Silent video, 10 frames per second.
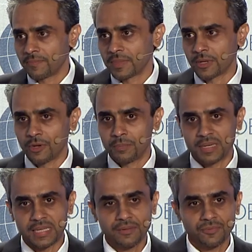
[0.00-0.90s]
They're going to
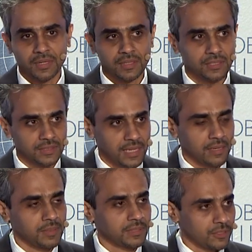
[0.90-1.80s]
believe in
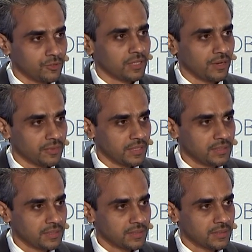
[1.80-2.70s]
sustainability, good
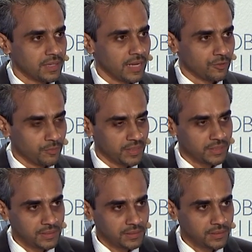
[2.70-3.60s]
governance, and good
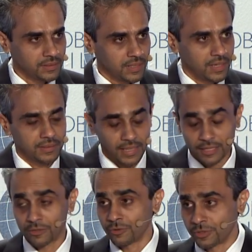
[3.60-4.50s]
business. That
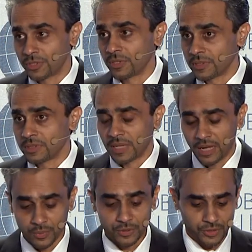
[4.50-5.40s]
includes how
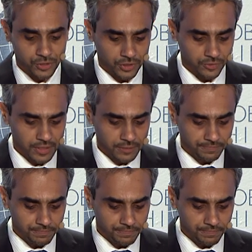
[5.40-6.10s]
we treat children.